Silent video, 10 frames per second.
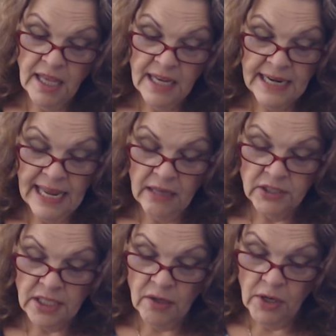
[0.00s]
Now,
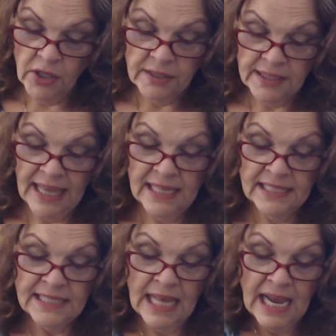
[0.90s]
so Earth
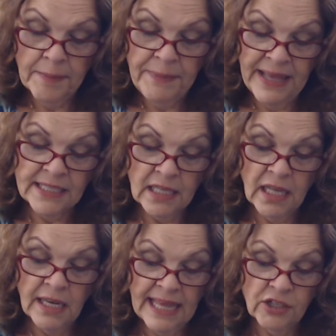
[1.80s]
is our
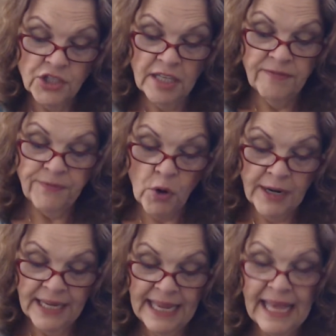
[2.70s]
pentacle energy. Four,
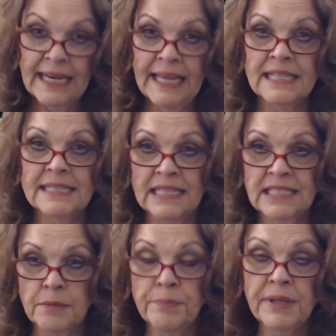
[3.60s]
again, has that
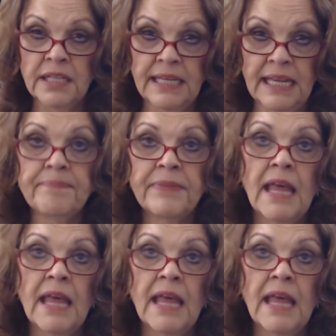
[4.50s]
stability.